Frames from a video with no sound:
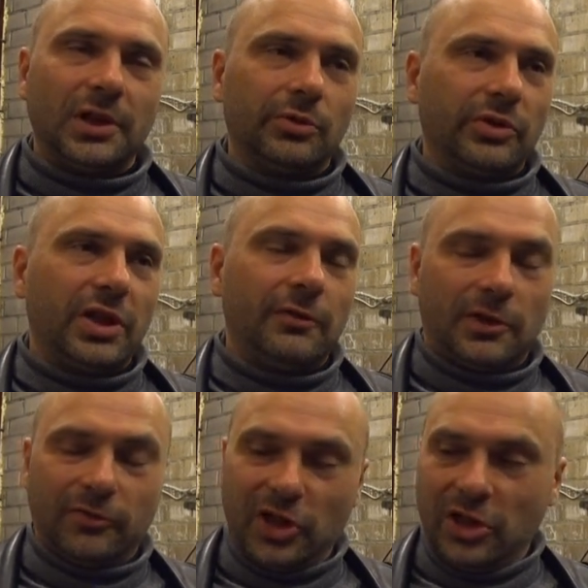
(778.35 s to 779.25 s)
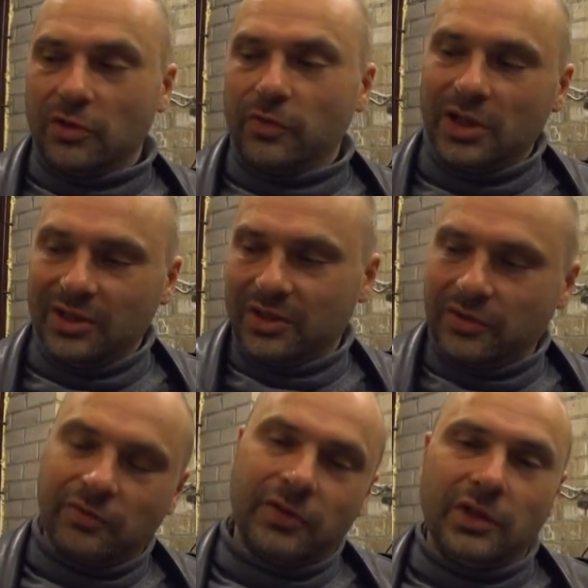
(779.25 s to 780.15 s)
what the rear wheel is
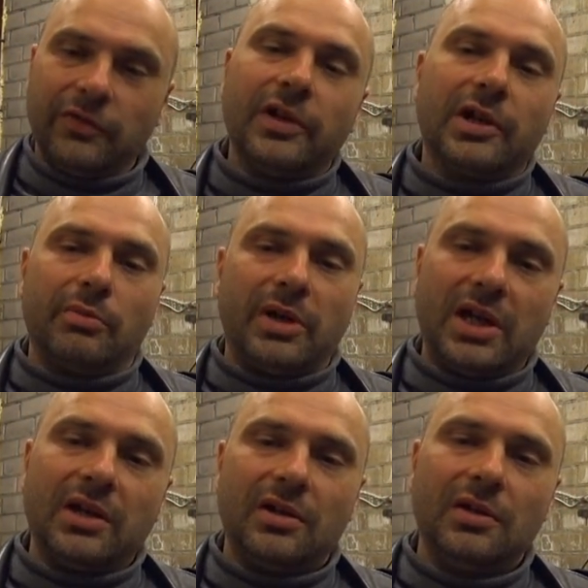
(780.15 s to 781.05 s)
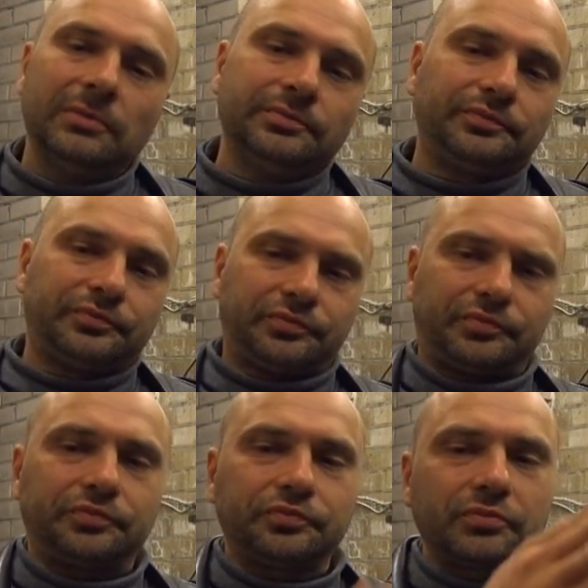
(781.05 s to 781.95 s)
very far back,
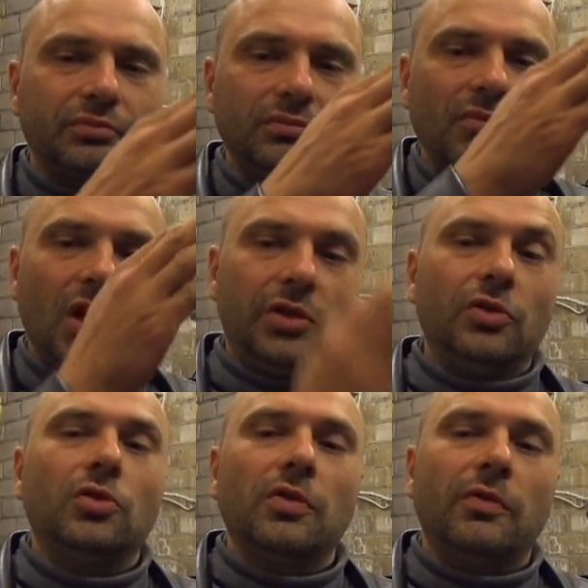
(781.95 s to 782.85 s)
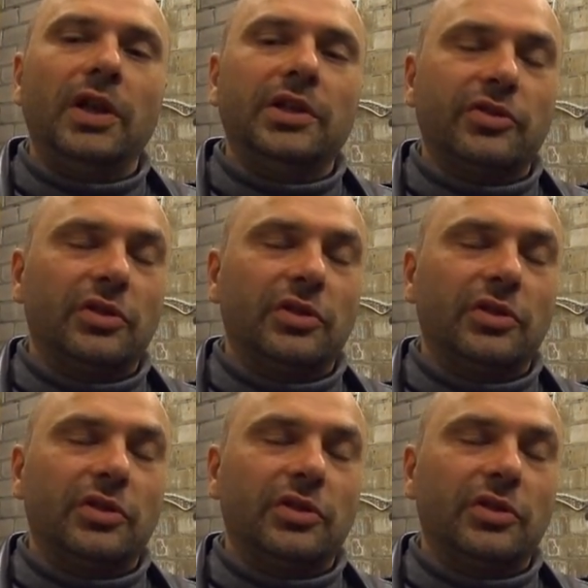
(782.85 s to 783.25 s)
and all the weight is